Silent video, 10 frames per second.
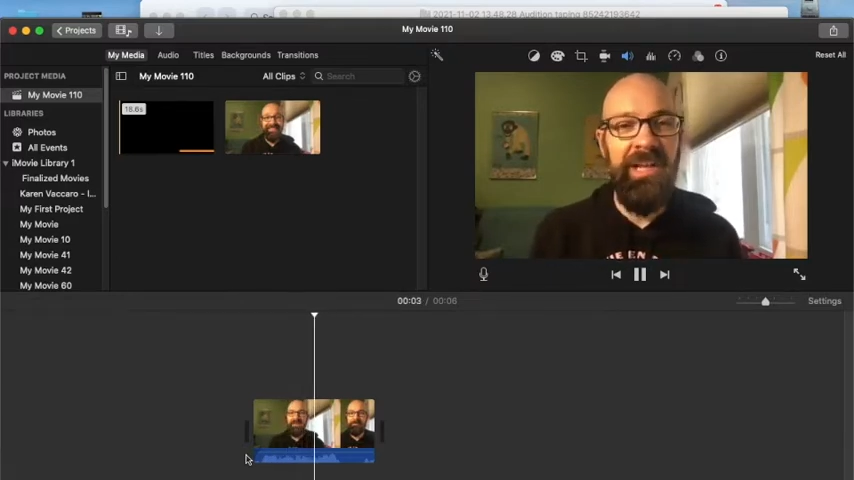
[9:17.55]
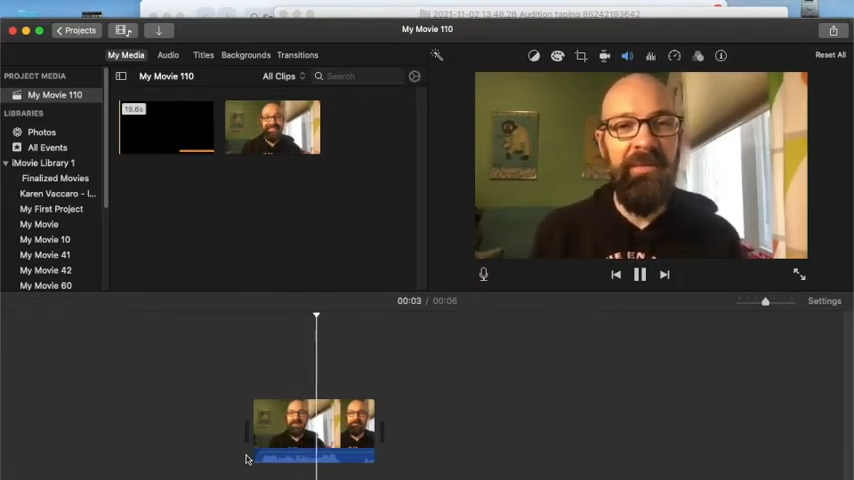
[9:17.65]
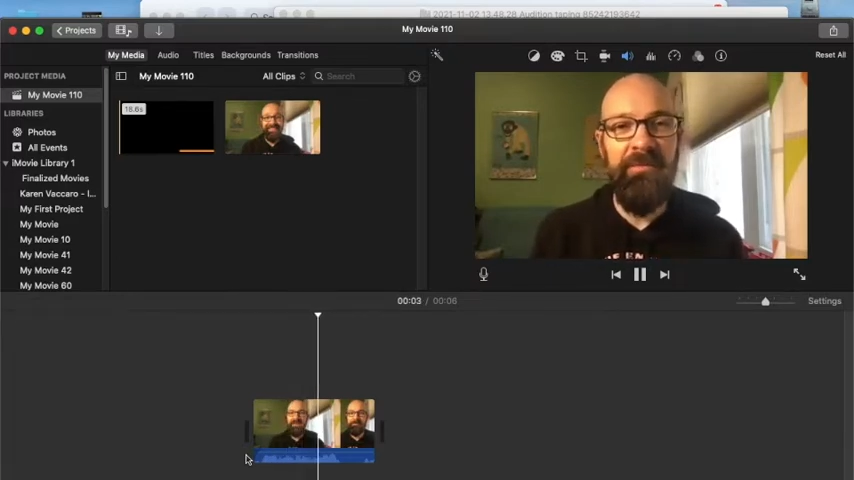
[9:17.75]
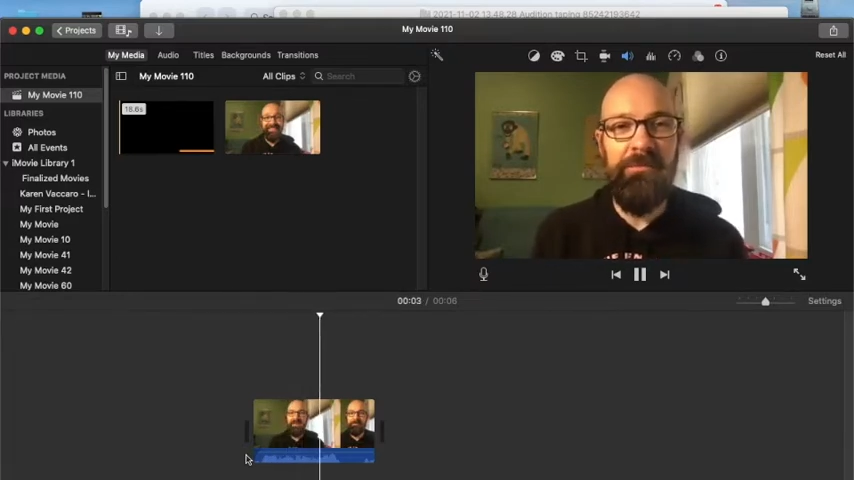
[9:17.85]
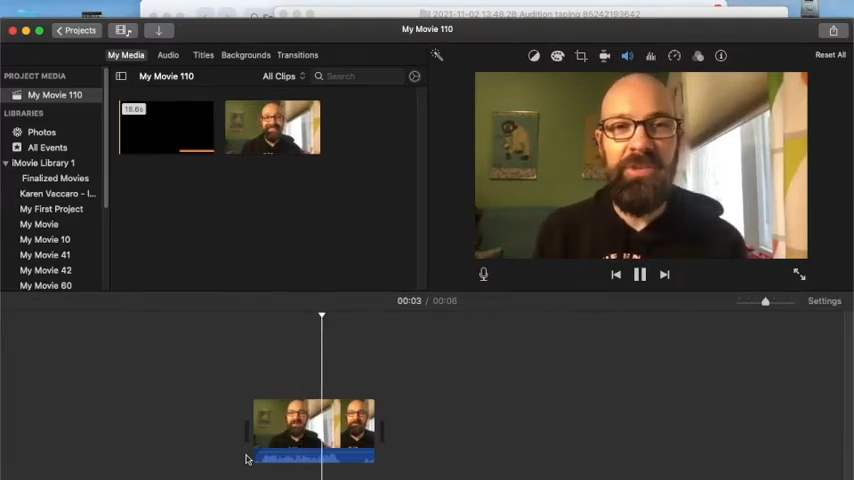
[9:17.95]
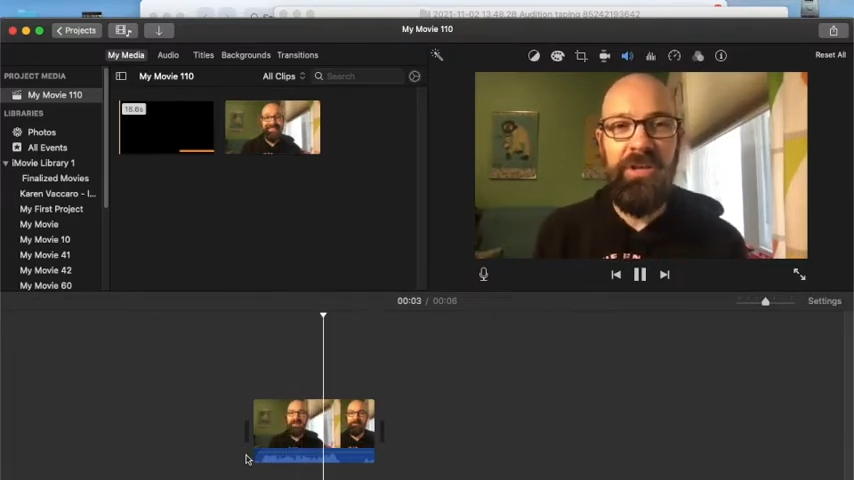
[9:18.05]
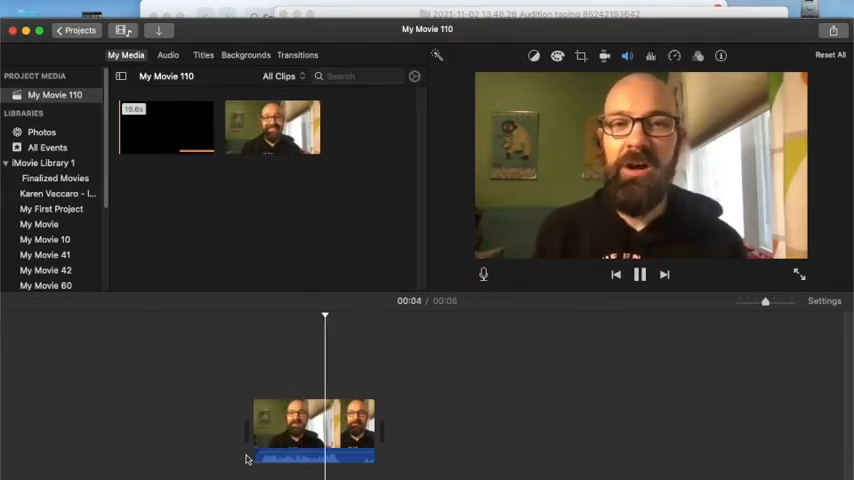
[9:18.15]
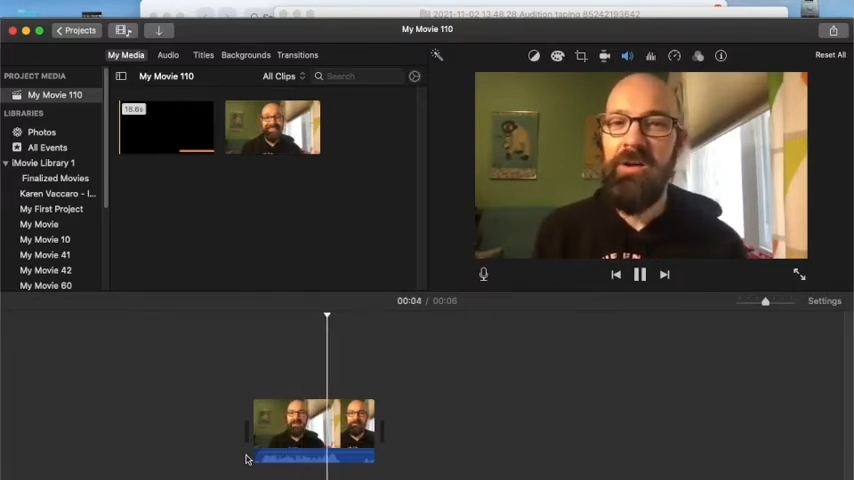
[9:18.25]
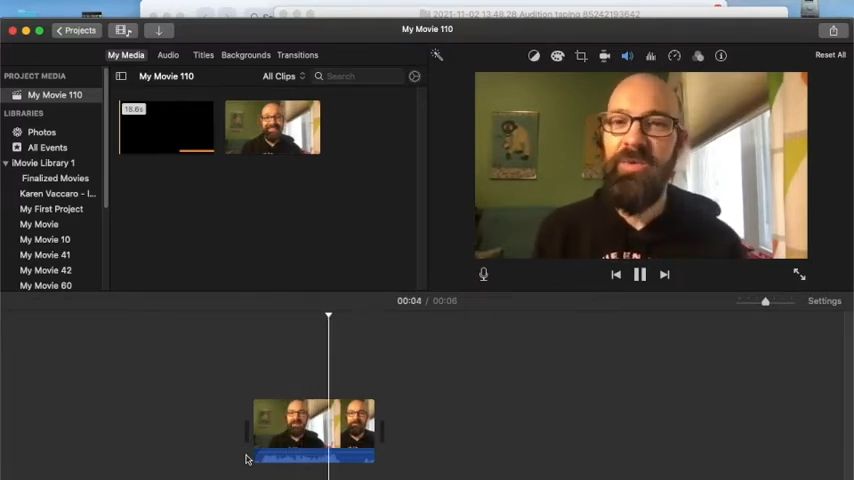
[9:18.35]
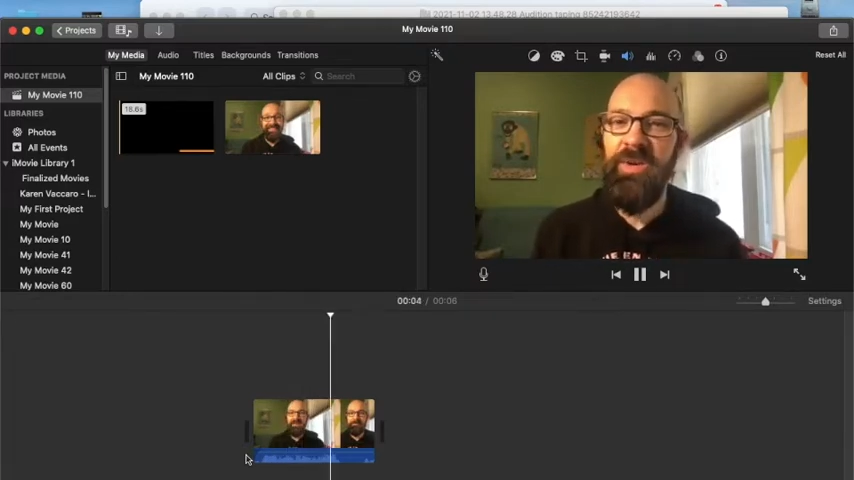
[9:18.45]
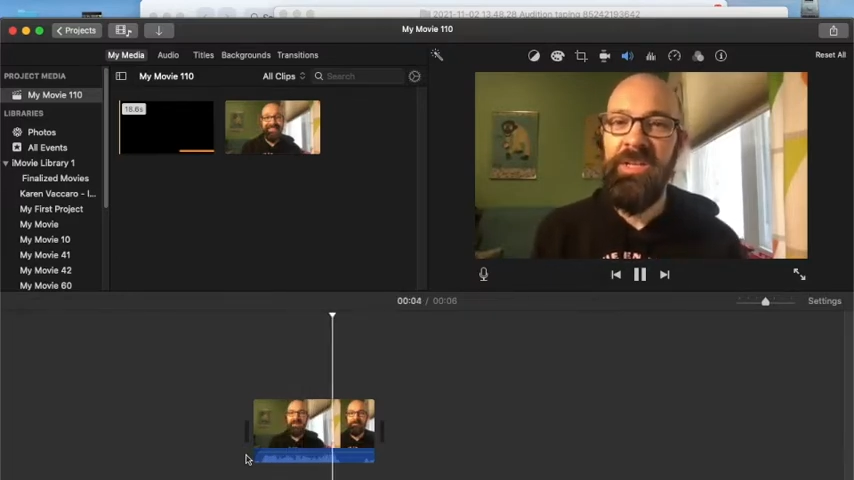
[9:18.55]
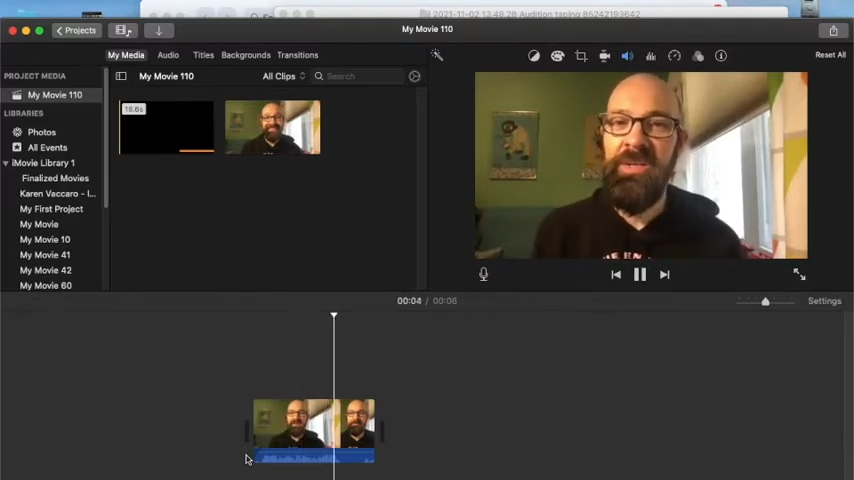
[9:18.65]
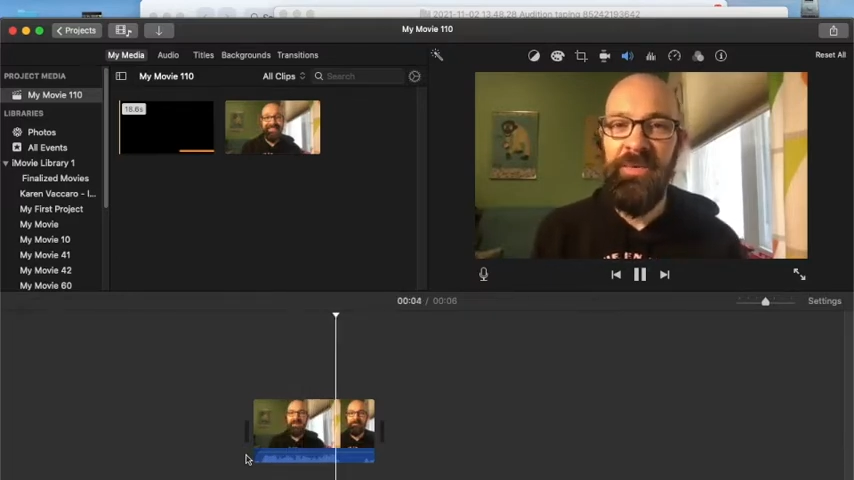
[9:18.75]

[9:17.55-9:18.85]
from Chicago, Illinois.